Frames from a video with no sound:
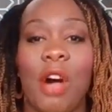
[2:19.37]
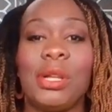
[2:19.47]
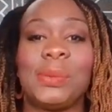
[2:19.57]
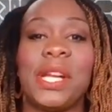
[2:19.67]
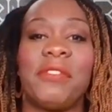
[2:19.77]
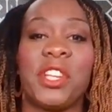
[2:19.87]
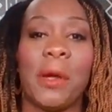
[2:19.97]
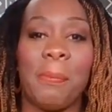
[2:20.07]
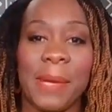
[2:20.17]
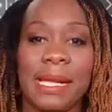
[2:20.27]
How is whatever
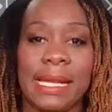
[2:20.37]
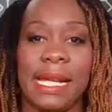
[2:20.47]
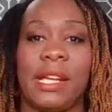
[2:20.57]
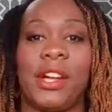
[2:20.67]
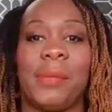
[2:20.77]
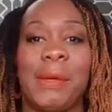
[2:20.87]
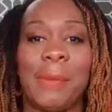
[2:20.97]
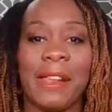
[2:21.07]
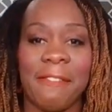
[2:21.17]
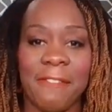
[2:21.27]
you're building going to be
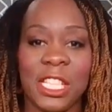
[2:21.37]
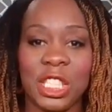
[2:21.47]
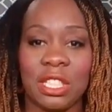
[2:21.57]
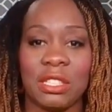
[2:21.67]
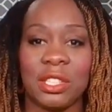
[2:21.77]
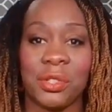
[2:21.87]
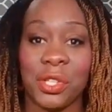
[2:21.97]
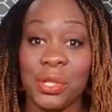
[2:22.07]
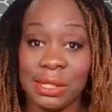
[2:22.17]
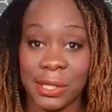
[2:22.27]
beneficial to
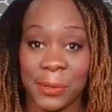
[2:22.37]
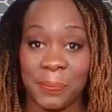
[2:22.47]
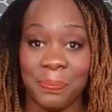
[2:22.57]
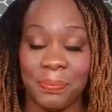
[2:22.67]
the user?